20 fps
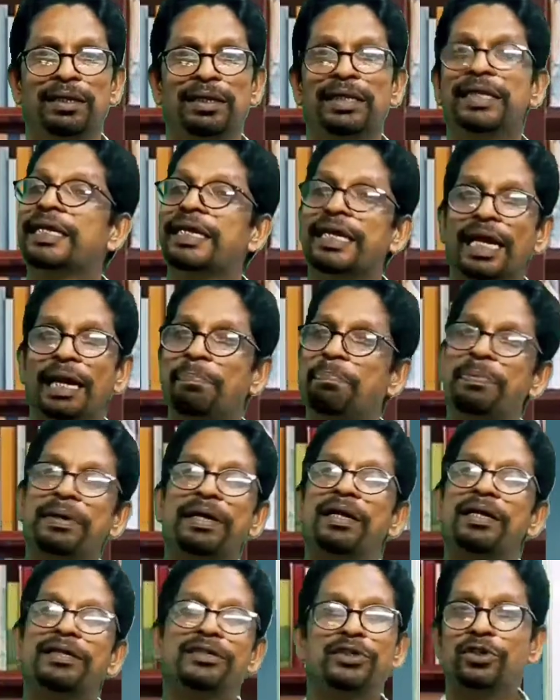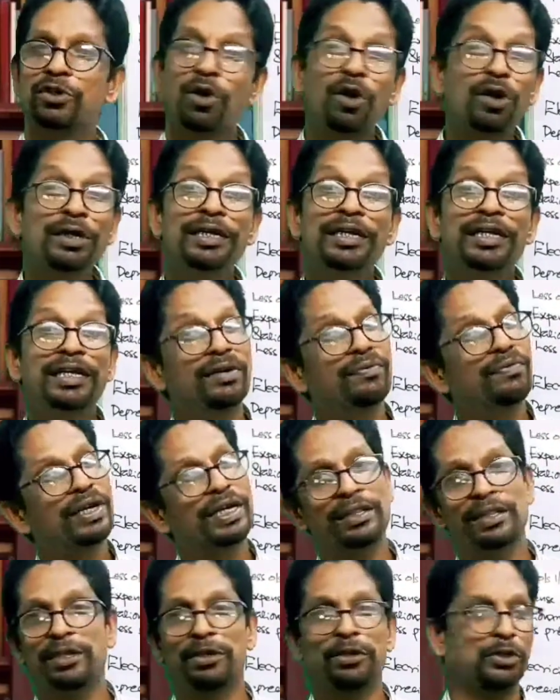the capital is not
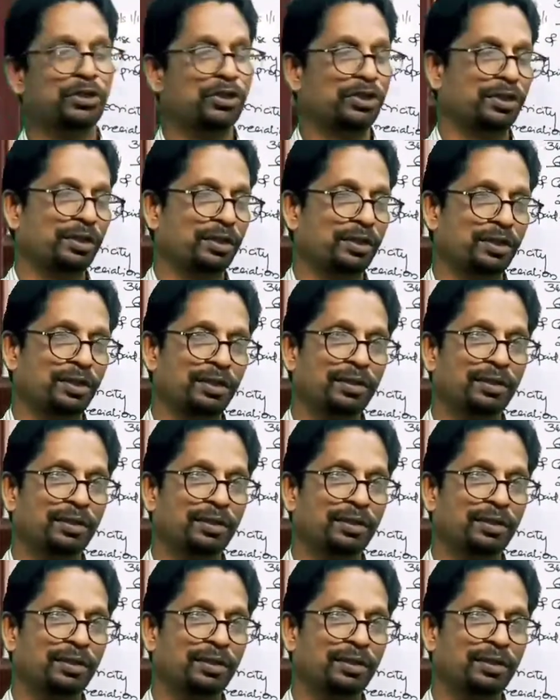given in the question.